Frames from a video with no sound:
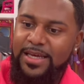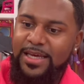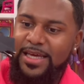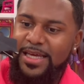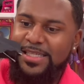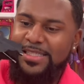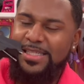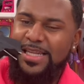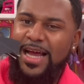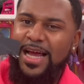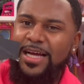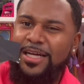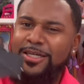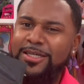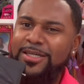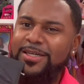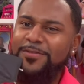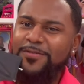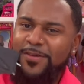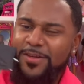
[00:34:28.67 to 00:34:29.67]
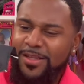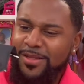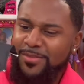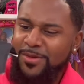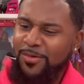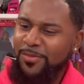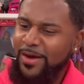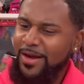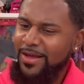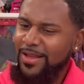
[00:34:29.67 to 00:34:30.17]
it's not good for them
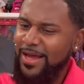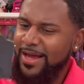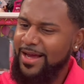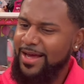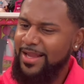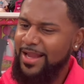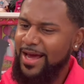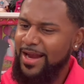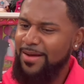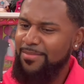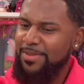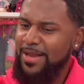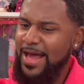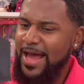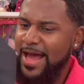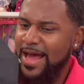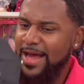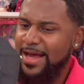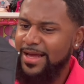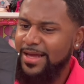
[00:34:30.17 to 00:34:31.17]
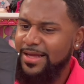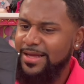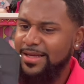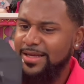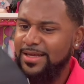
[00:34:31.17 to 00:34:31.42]
to wear like a lot of black